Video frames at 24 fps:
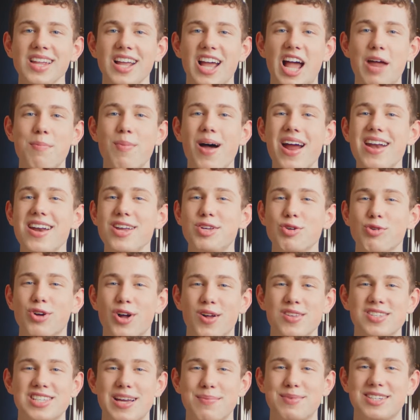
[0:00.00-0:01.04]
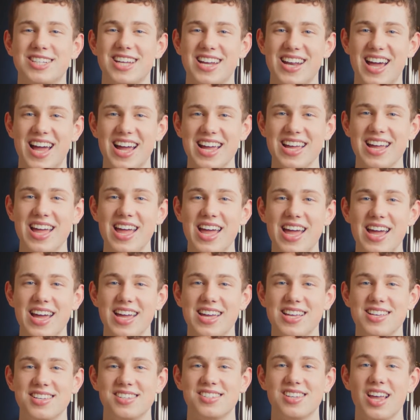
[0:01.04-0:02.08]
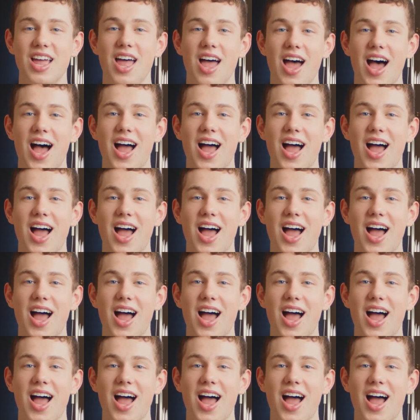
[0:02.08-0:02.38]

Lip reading: And my initial concept today is